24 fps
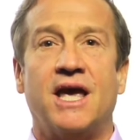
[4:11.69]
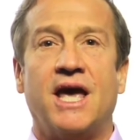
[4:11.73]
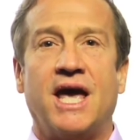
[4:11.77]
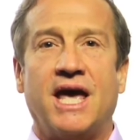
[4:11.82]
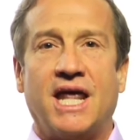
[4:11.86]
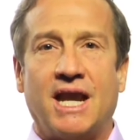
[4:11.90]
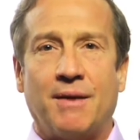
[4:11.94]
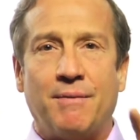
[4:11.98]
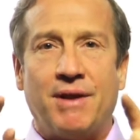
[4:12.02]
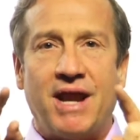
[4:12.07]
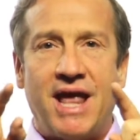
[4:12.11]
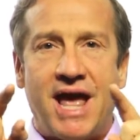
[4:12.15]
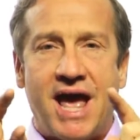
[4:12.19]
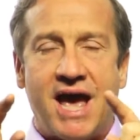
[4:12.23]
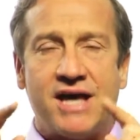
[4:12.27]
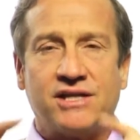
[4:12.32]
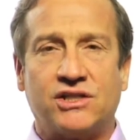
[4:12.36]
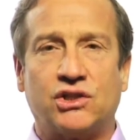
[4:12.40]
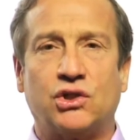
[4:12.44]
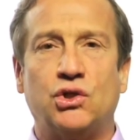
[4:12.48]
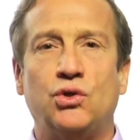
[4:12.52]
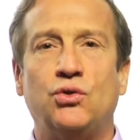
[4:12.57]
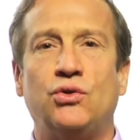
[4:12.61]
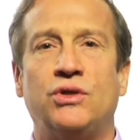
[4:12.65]
and I'm going to
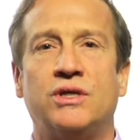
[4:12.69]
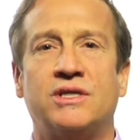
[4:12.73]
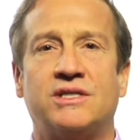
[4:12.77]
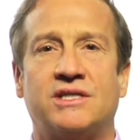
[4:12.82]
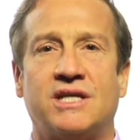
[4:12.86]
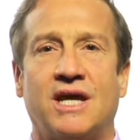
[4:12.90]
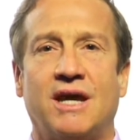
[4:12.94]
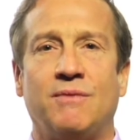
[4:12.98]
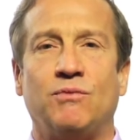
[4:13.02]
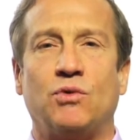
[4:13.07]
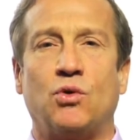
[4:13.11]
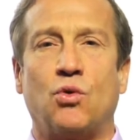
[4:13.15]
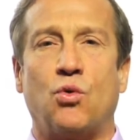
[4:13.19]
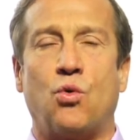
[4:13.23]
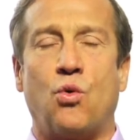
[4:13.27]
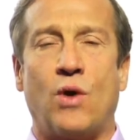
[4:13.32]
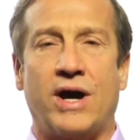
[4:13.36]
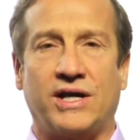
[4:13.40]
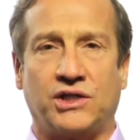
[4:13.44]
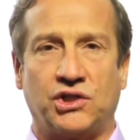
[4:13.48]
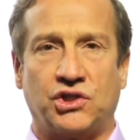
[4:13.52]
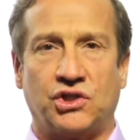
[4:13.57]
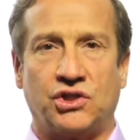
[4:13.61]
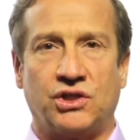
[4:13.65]
ask you the same
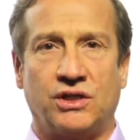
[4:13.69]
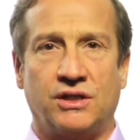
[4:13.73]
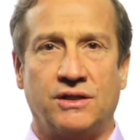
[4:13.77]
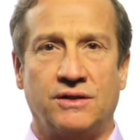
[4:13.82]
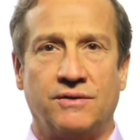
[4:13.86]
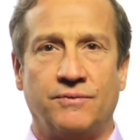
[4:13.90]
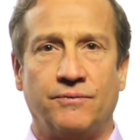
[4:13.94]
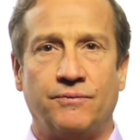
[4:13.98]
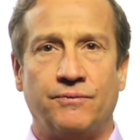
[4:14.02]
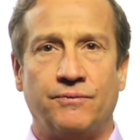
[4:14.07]
question.